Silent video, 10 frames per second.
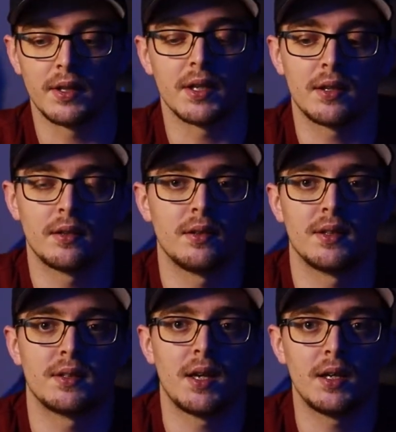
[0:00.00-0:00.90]
like
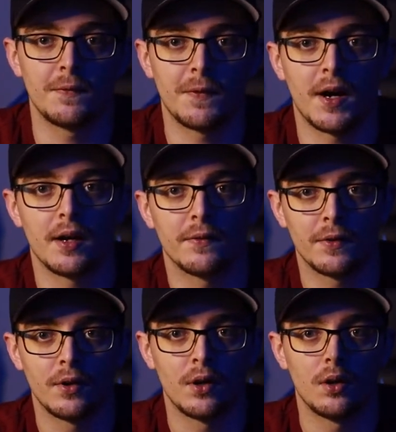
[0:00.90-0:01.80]
this
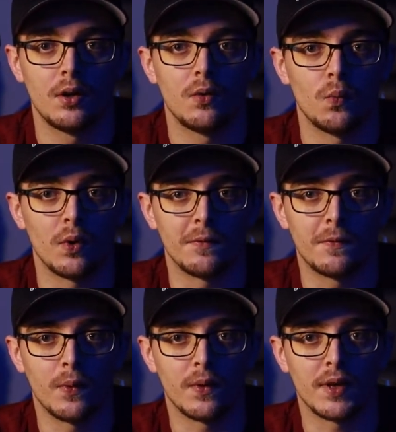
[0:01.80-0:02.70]
85-1.4